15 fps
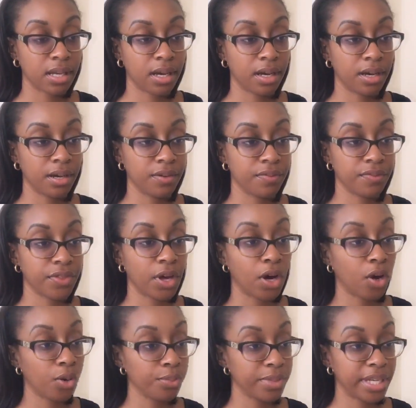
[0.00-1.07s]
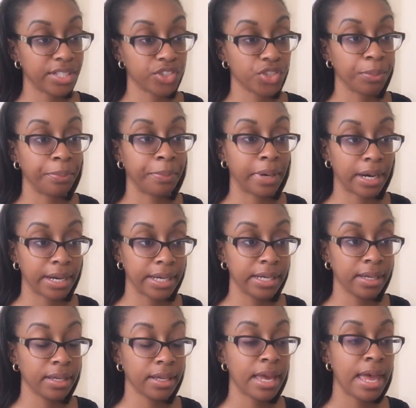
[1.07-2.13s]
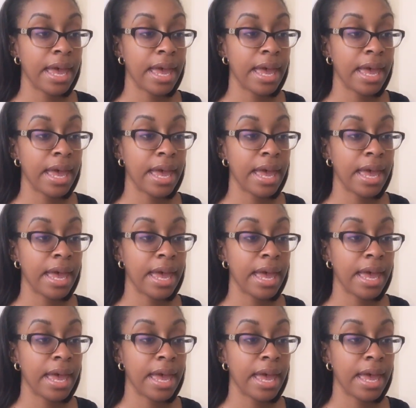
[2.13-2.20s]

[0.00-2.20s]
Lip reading: of the home that you're buying.